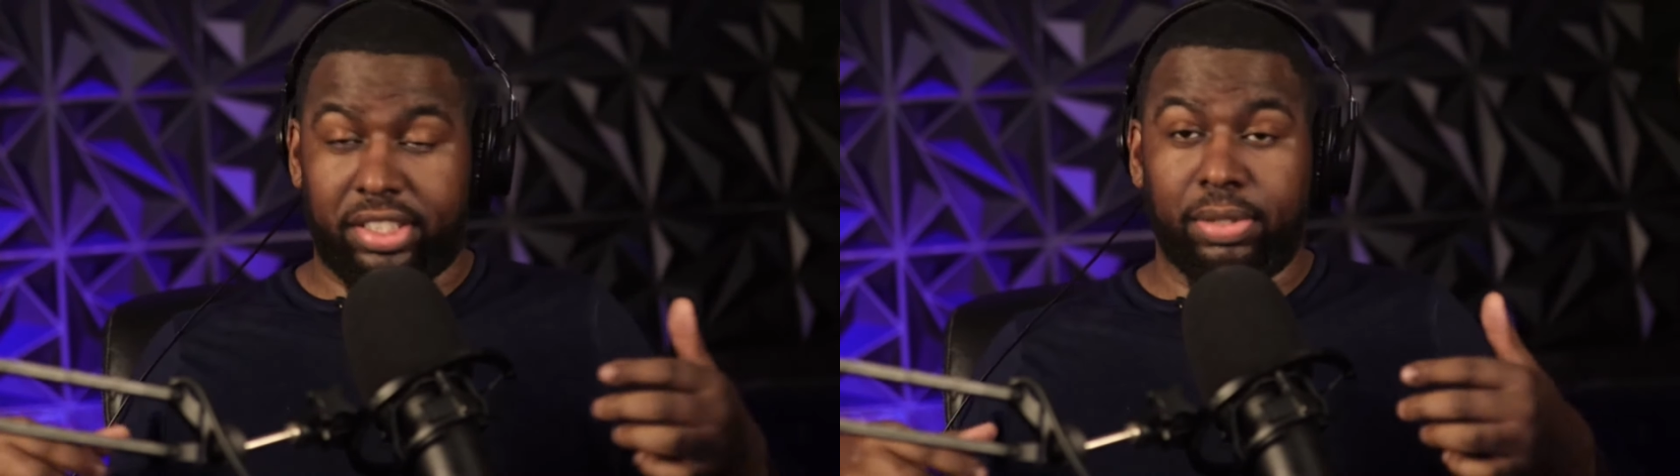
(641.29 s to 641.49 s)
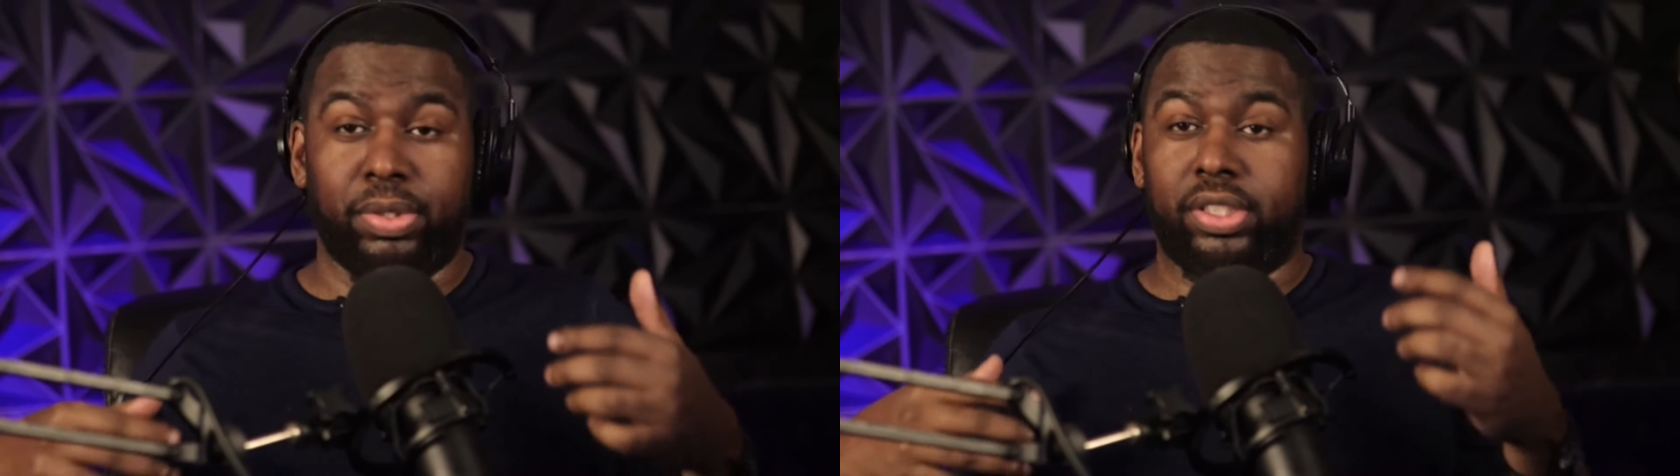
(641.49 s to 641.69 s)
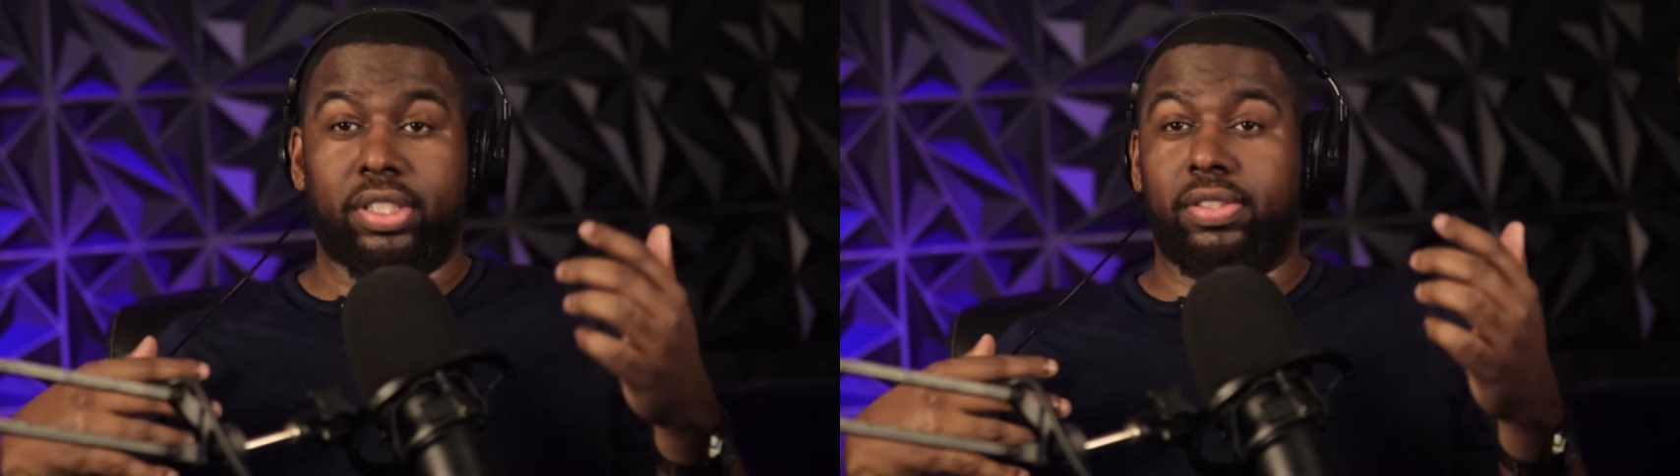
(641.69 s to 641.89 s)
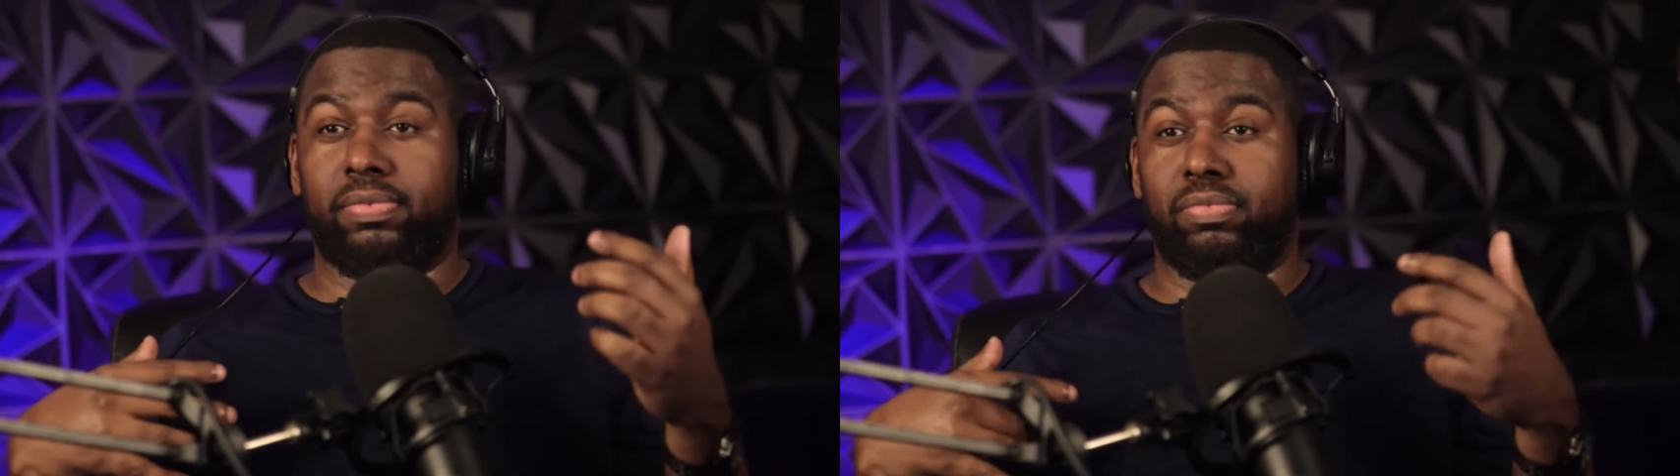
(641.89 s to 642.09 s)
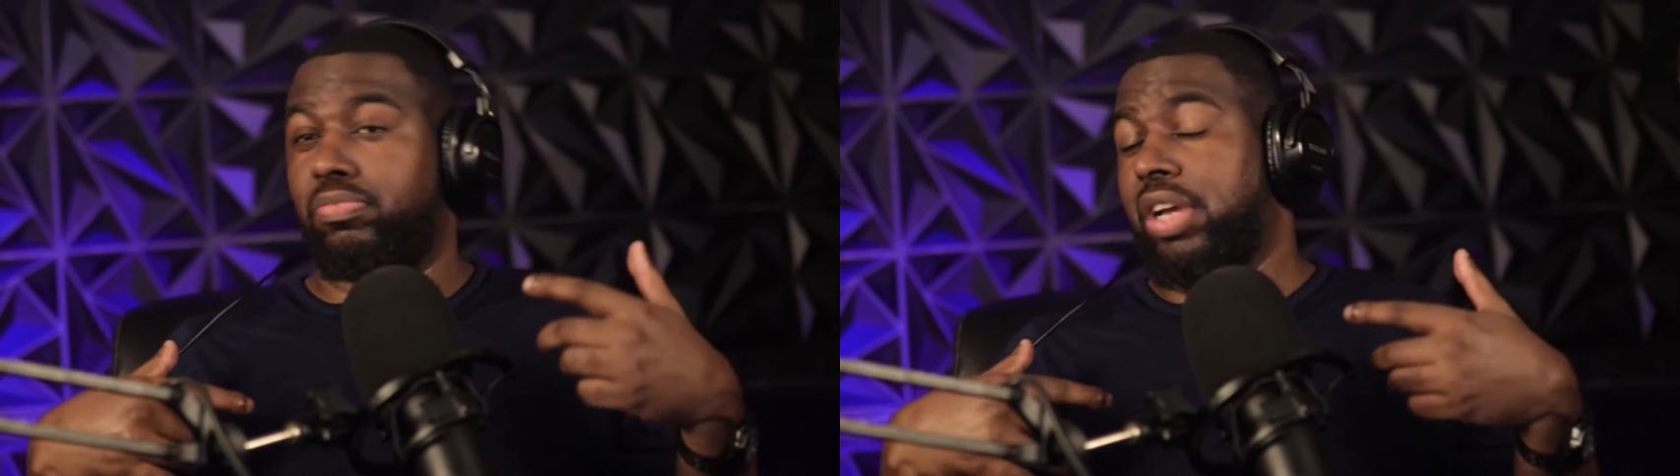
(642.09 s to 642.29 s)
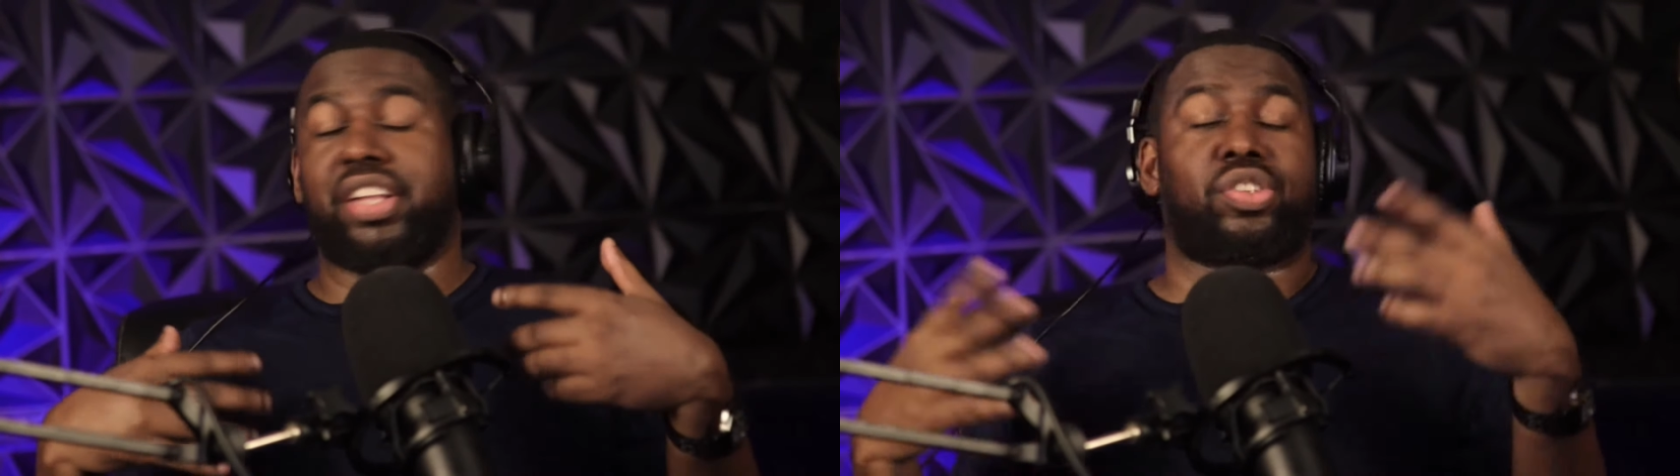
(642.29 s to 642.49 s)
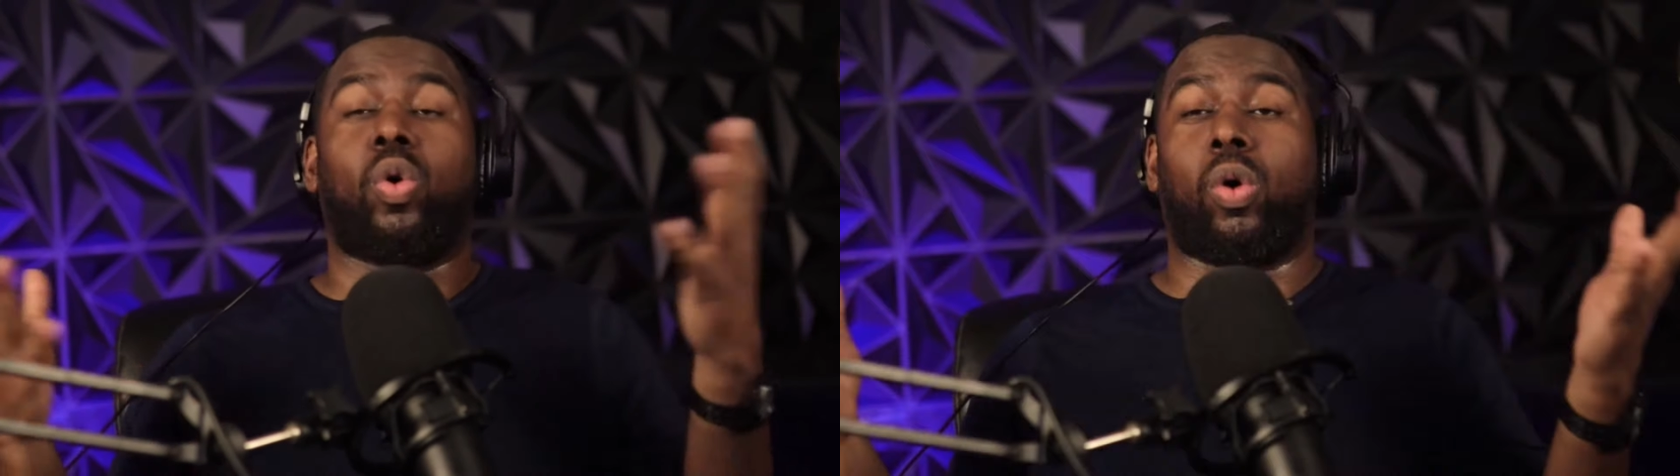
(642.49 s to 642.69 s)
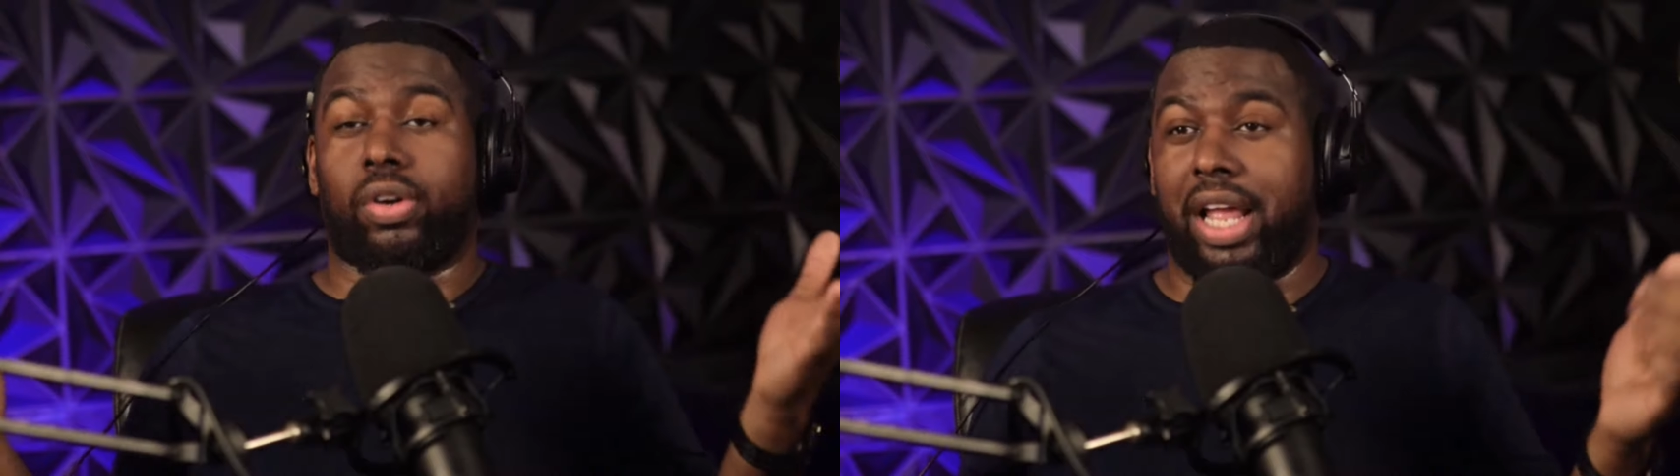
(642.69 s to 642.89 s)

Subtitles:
was an escort.